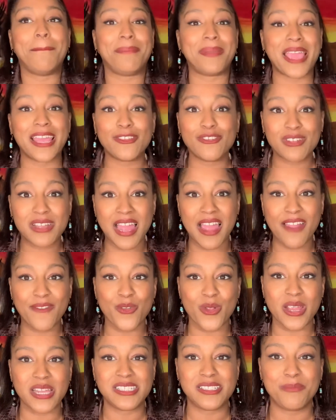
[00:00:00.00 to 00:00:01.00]
better
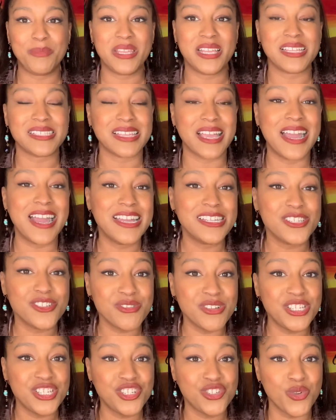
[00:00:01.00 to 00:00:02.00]
coverage because underinsured